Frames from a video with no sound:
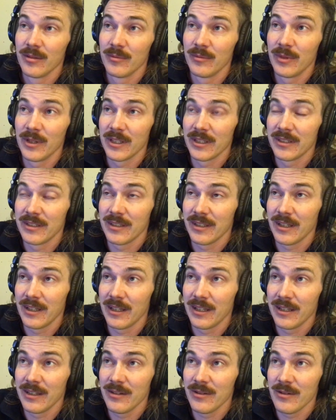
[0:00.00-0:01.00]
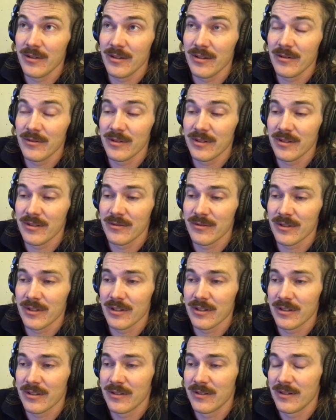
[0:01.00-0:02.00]
But it was a
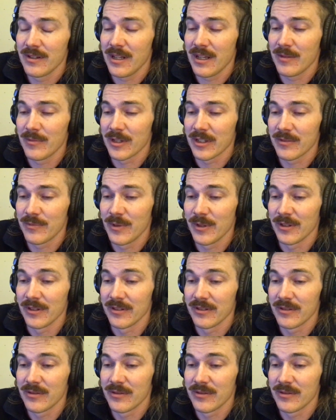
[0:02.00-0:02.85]
good damn experience.